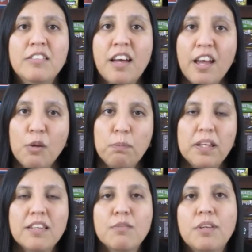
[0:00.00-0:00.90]
tile
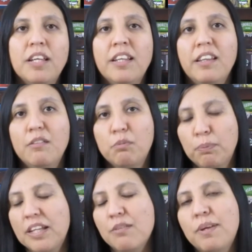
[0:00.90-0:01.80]
placement
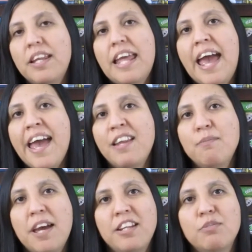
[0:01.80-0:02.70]
and hand
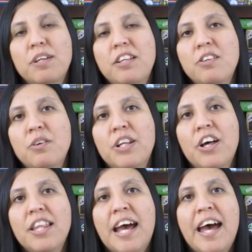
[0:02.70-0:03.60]
management and doing
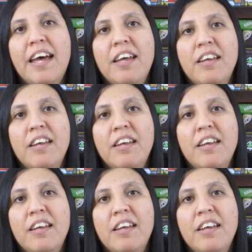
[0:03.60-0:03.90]
all that.